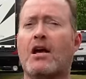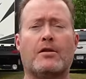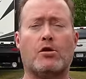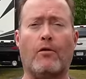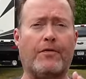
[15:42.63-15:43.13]

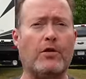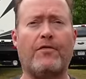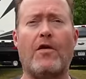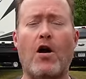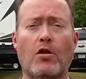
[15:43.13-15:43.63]
So if you
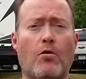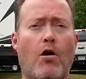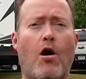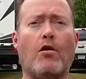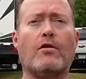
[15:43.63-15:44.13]
follow
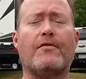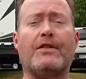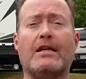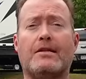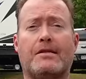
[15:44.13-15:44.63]
all of
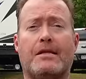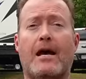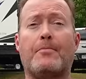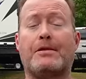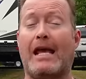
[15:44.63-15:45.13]
these
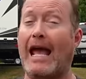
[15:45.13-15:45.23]
steps